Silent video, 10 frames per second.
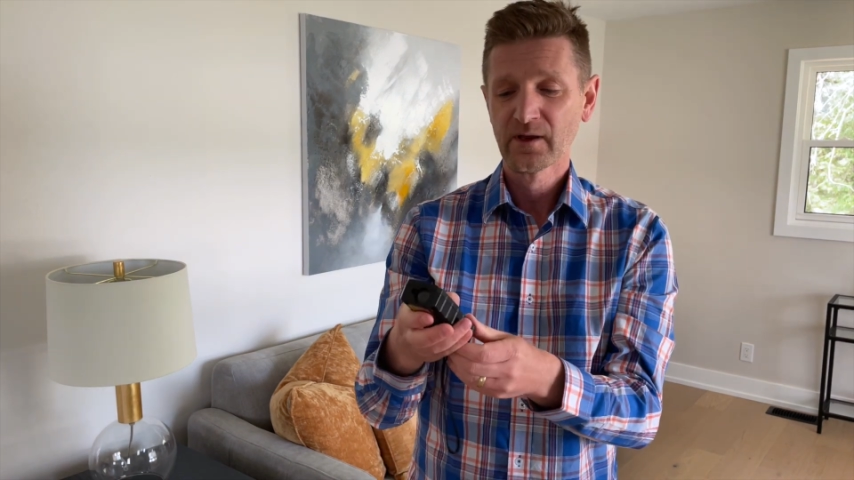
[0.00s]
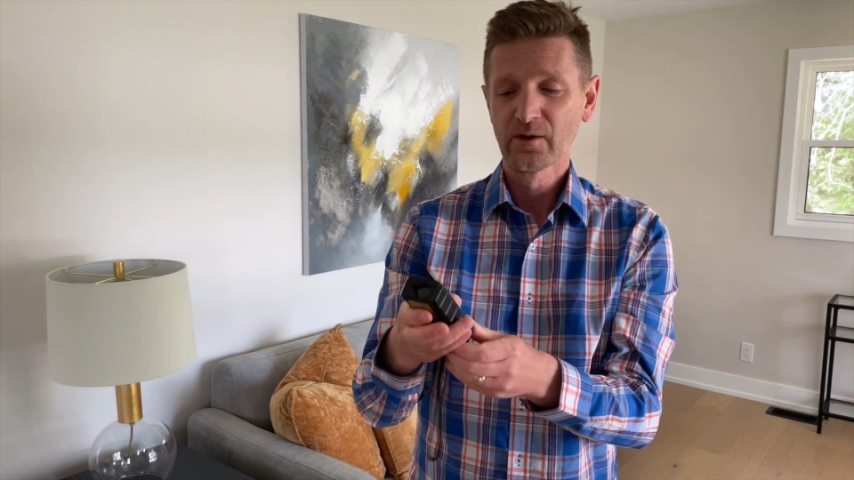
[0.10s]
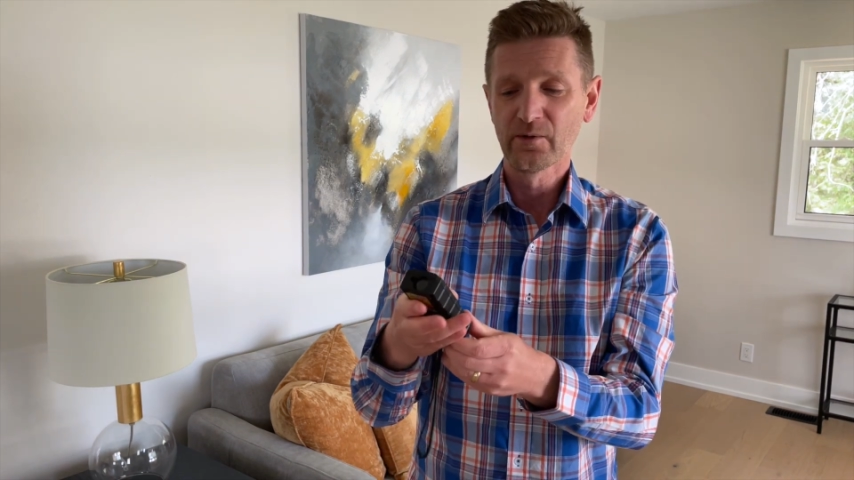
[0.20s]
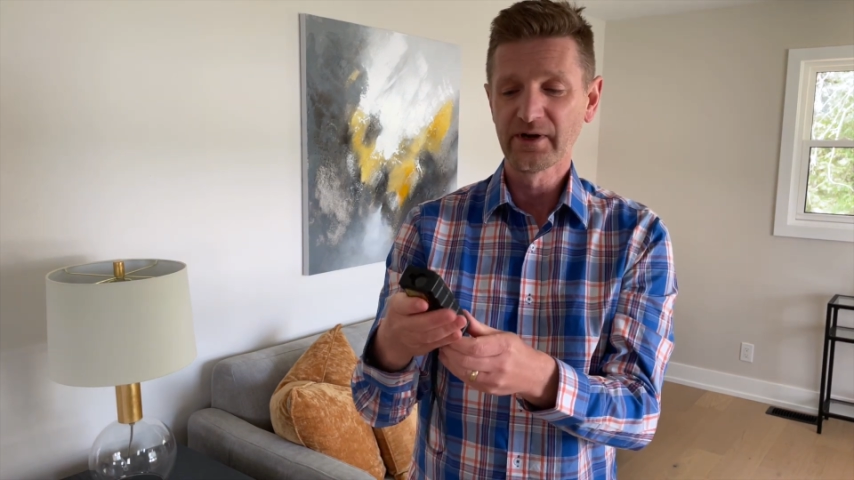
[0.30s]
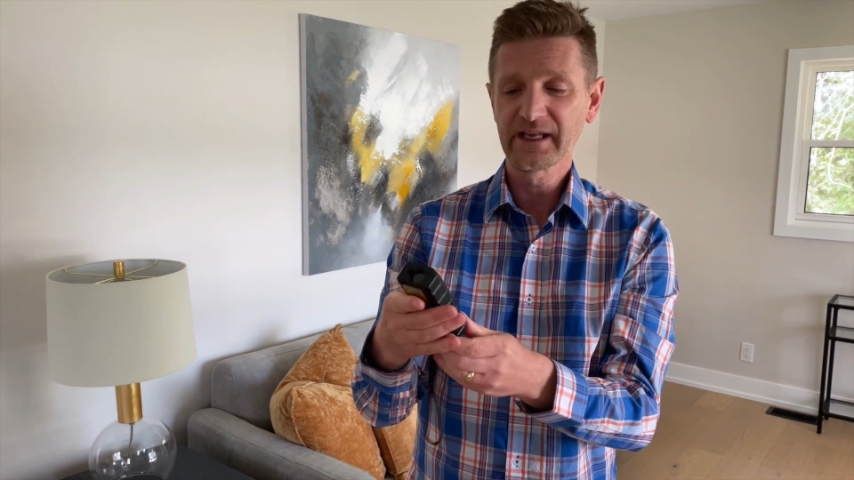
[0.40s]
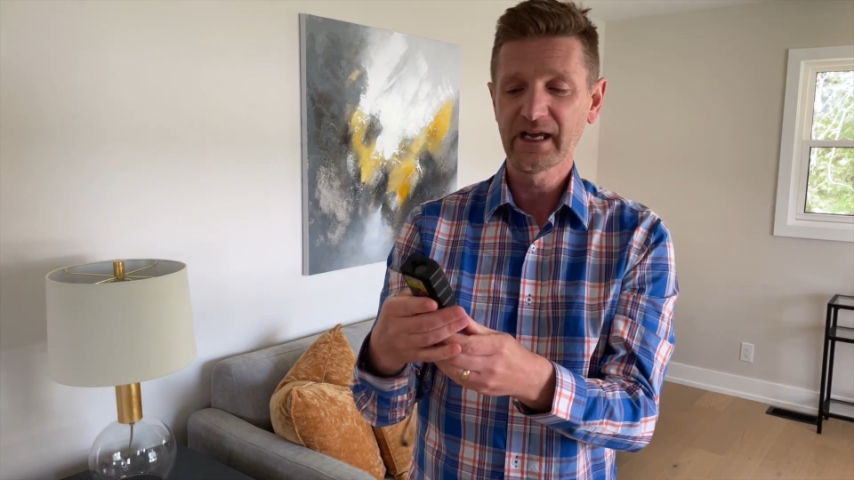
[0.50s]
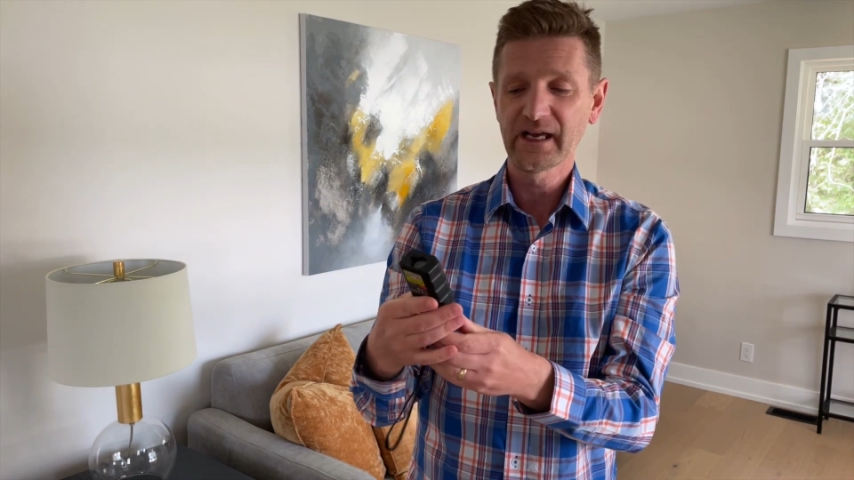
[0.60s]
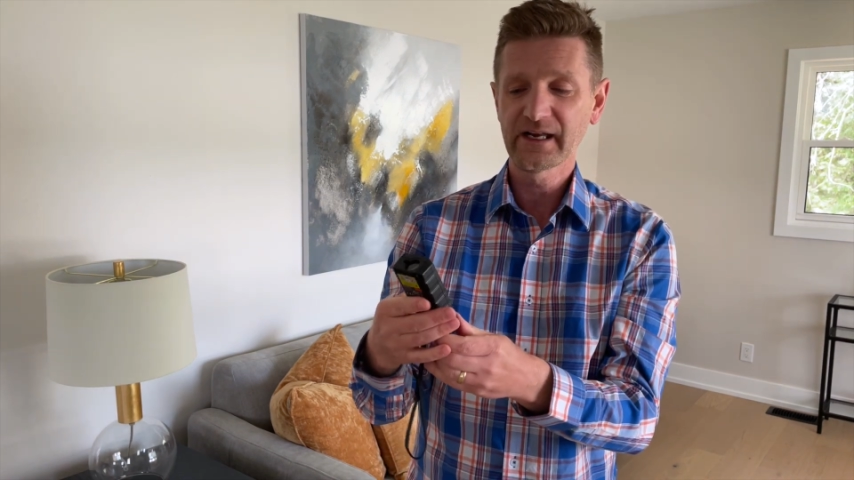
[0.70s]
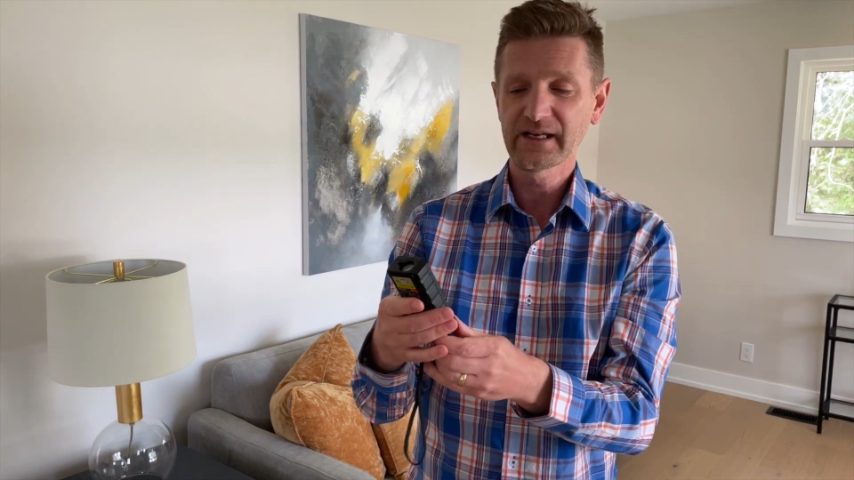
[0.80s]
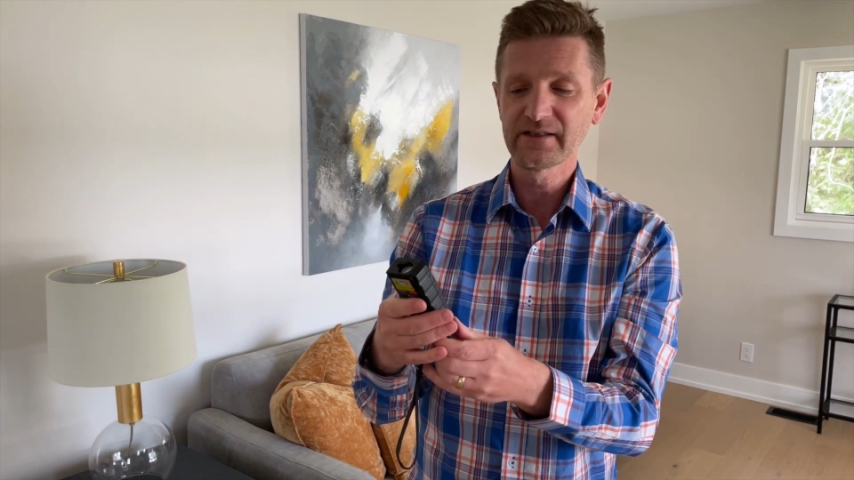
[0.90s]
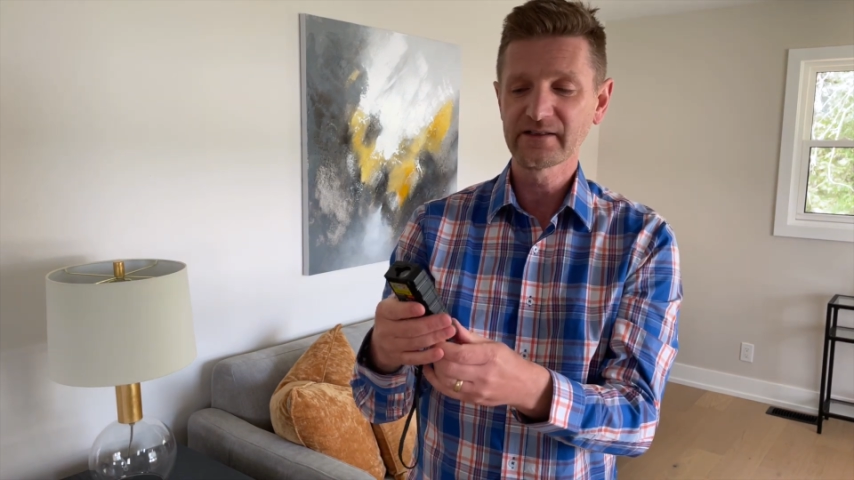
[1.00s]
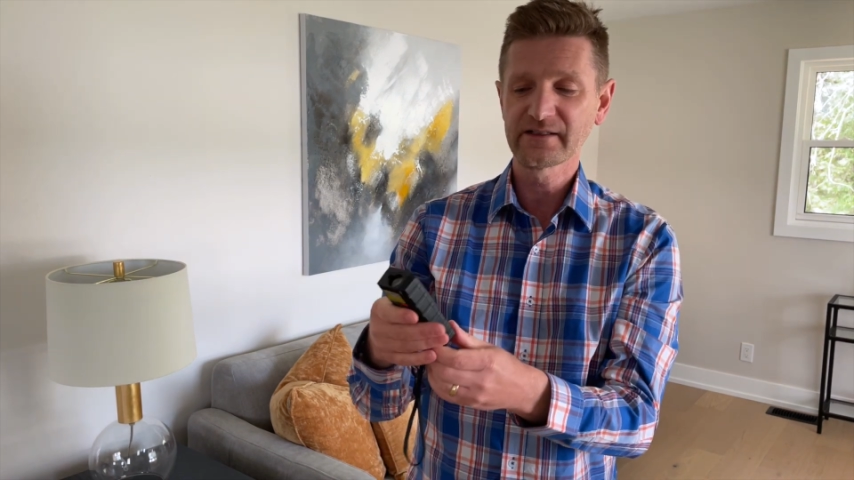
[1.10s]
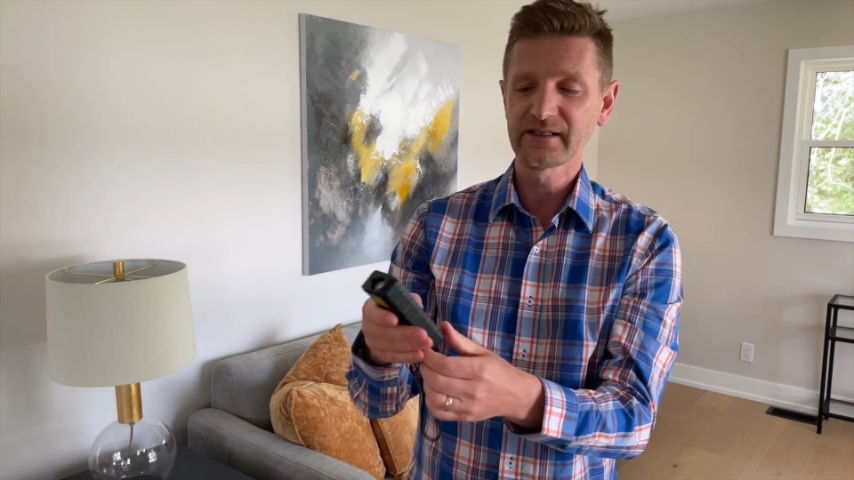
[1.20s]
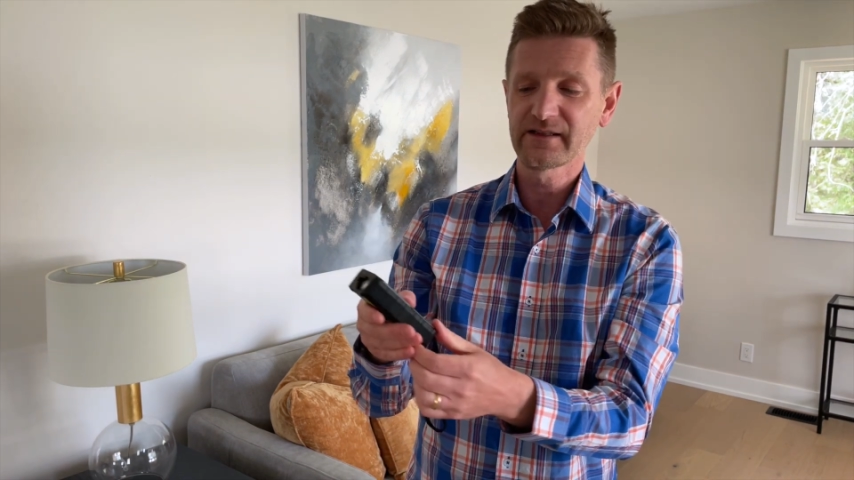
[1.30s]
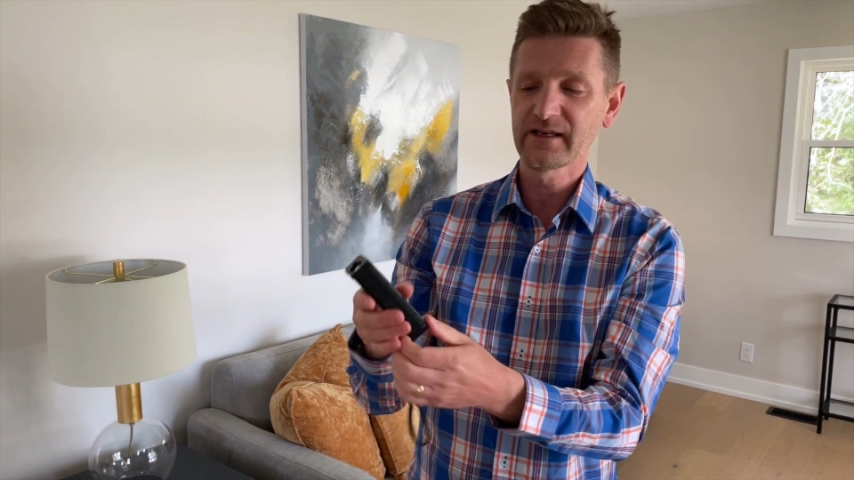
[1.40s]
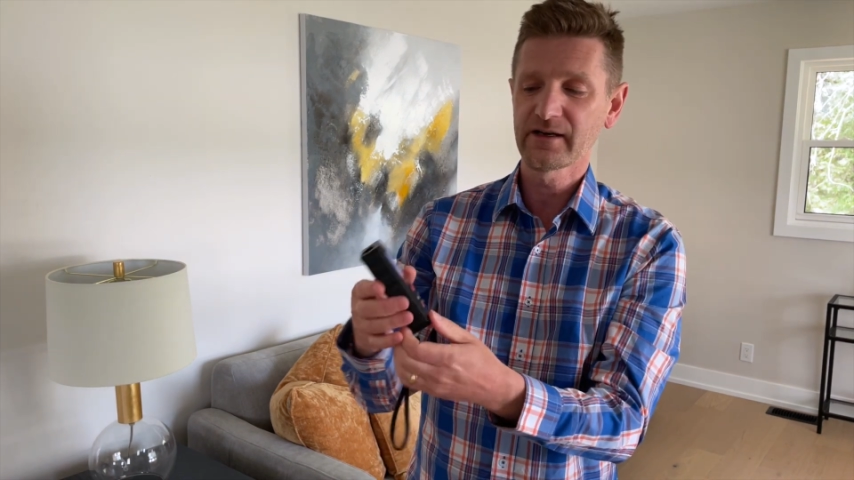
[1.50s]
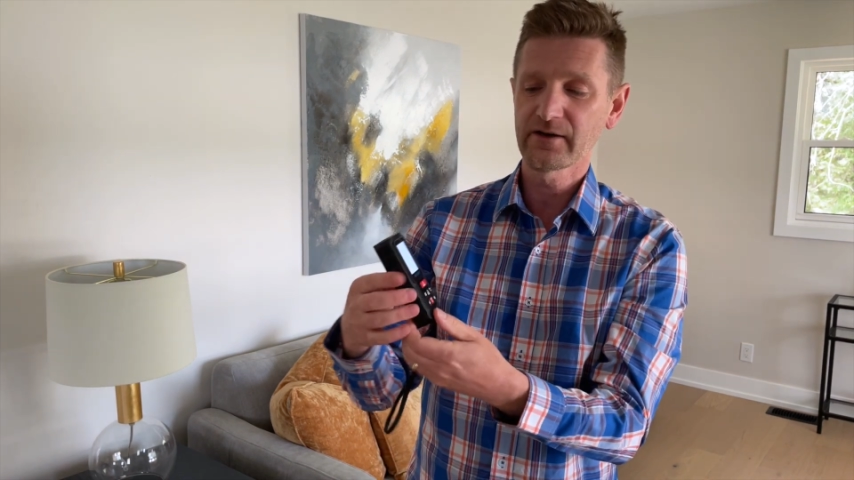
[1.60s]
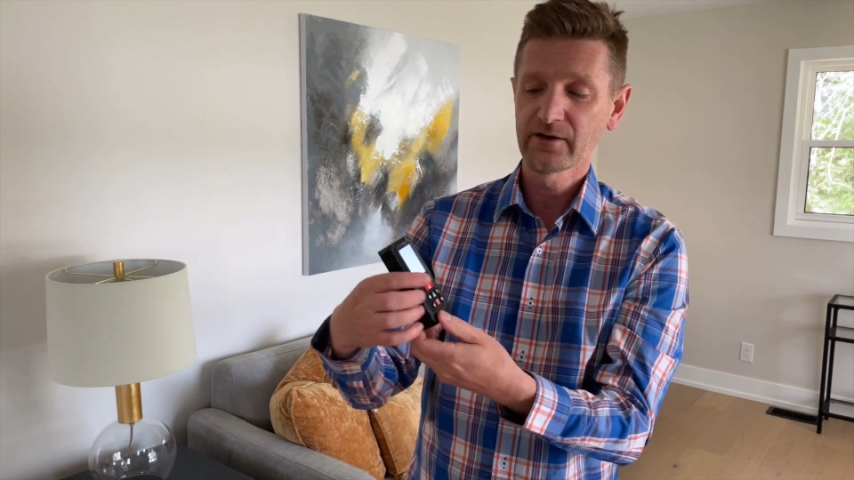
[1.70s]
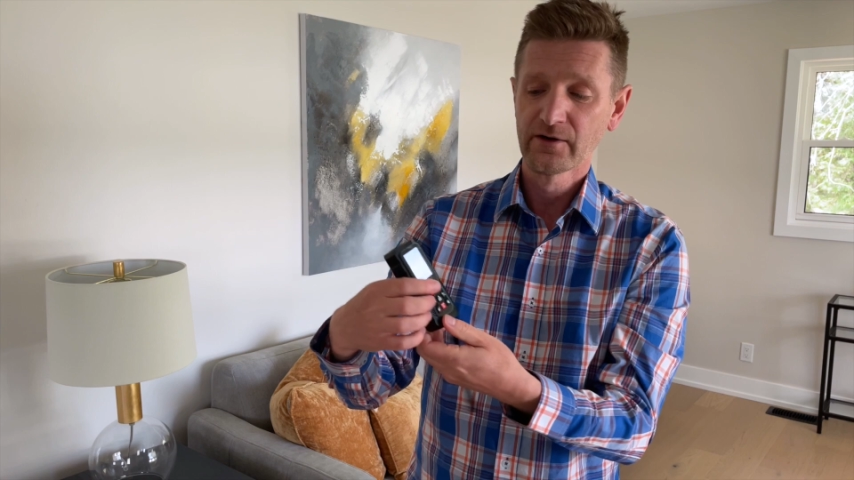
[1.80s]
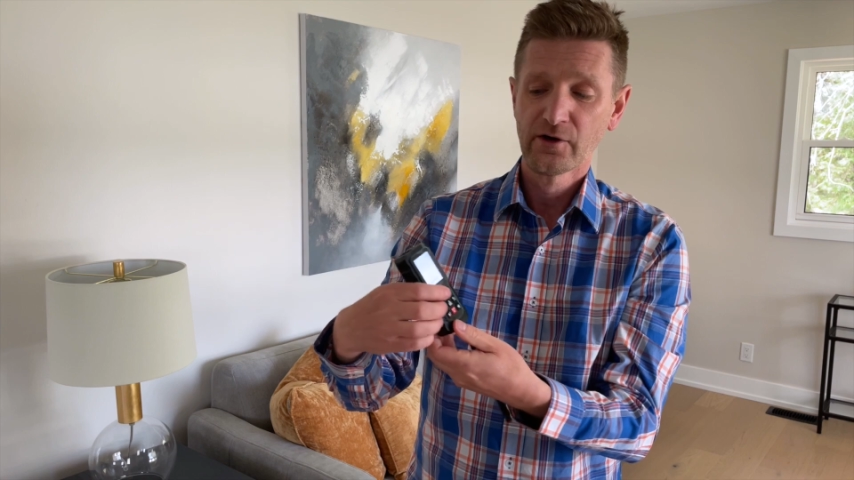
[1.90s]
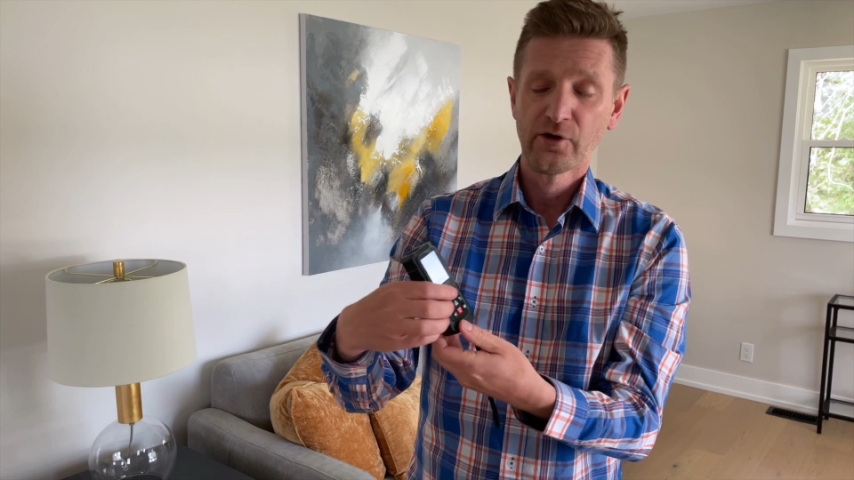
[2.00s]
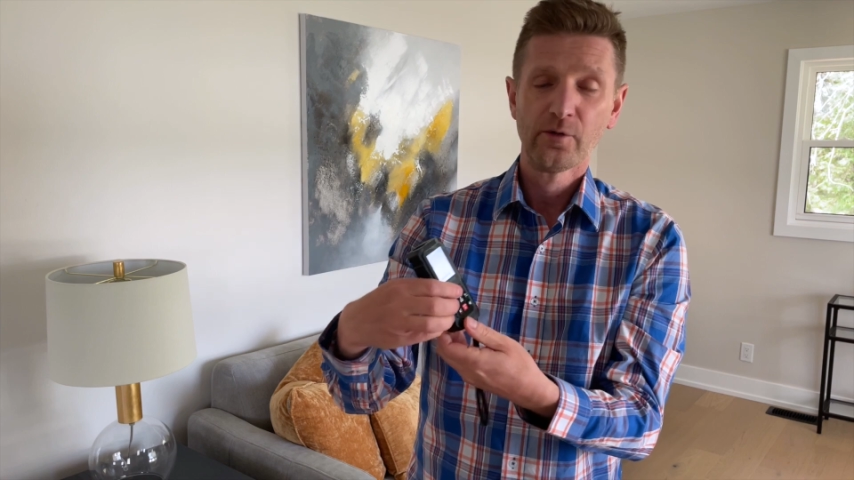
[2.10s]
when, again, I can just sit there,